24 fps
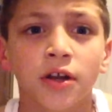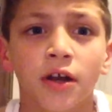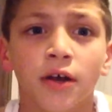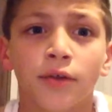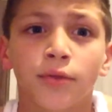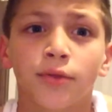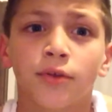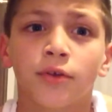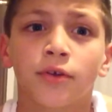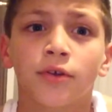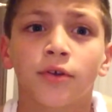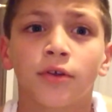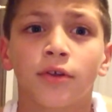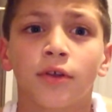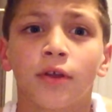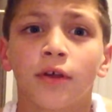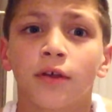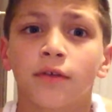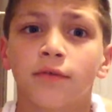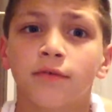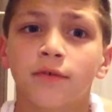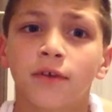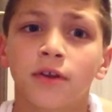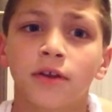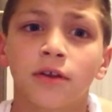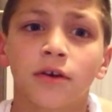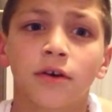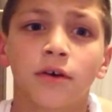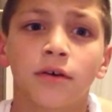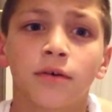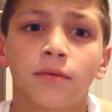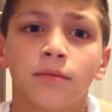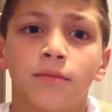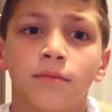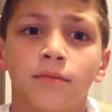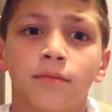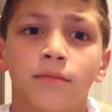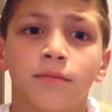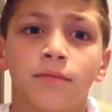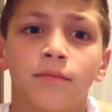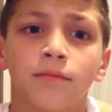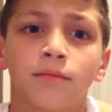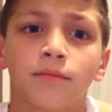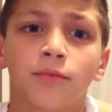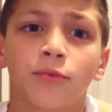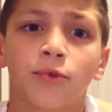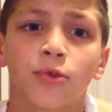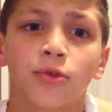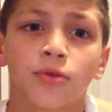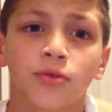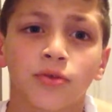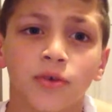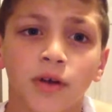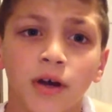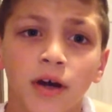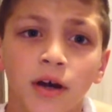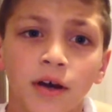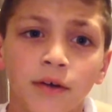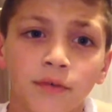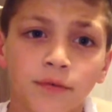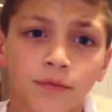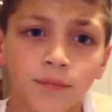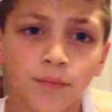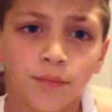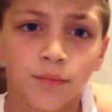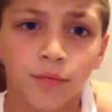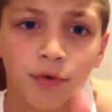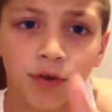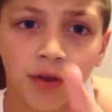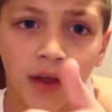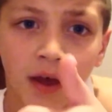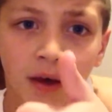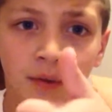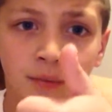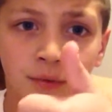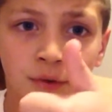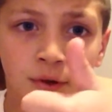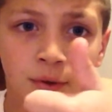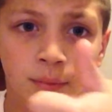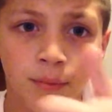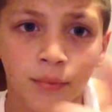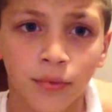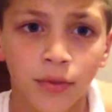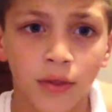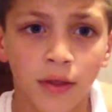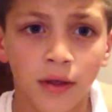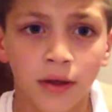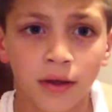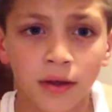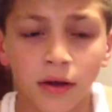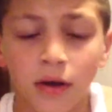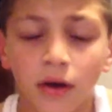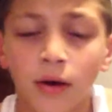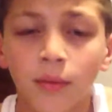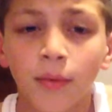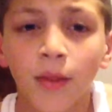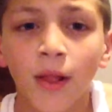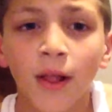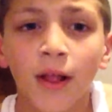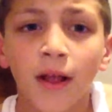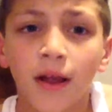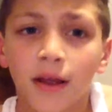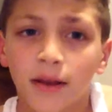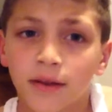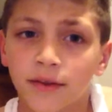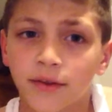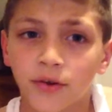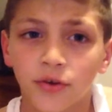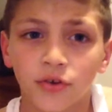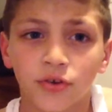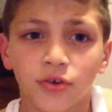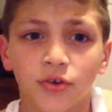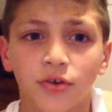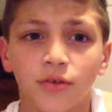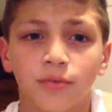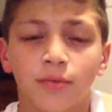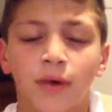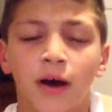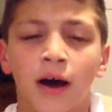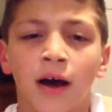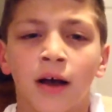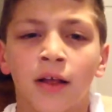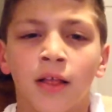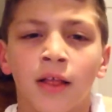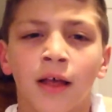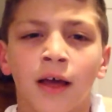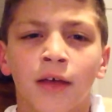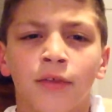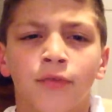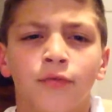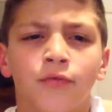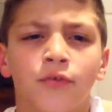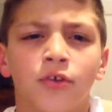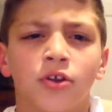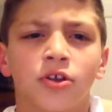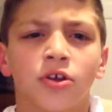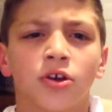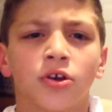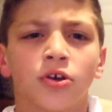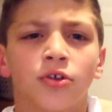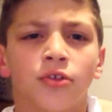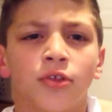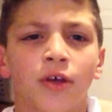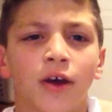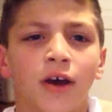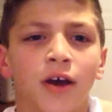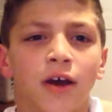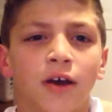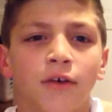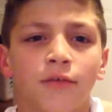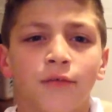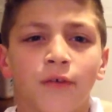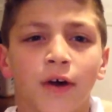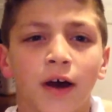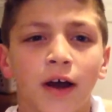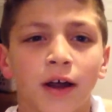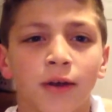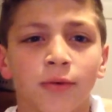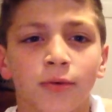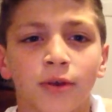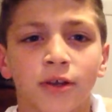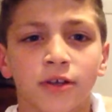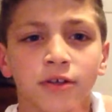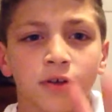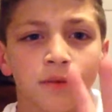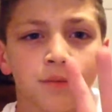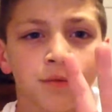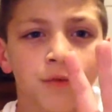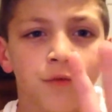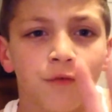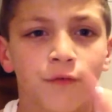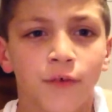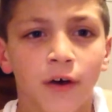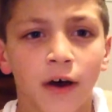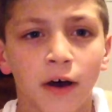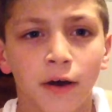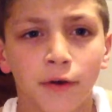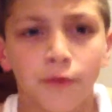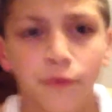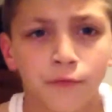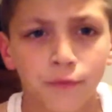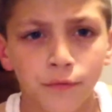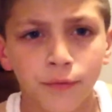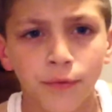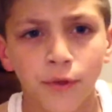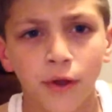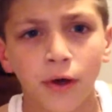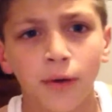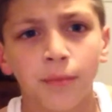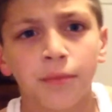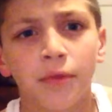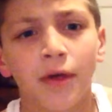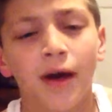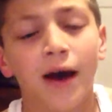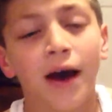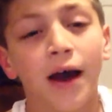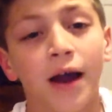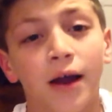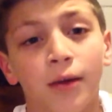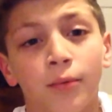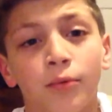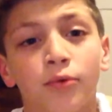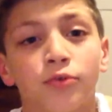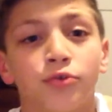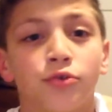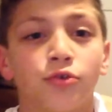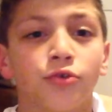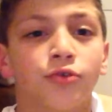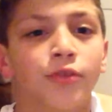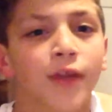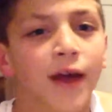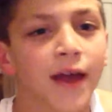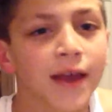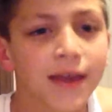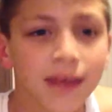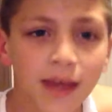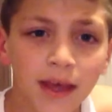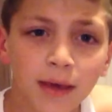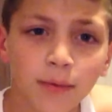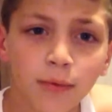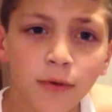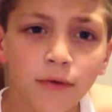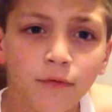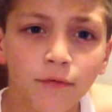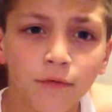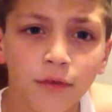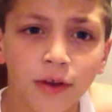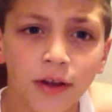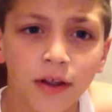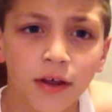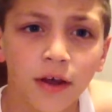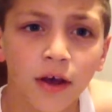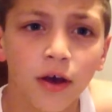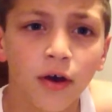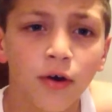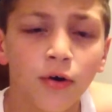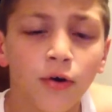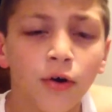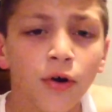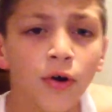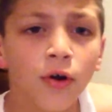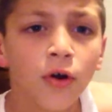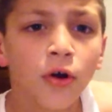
I'll see you in the next video. Subscribe, put that thumbs like up. I told you in my last video that if I reach up to 5 subs, I will do that gaming video.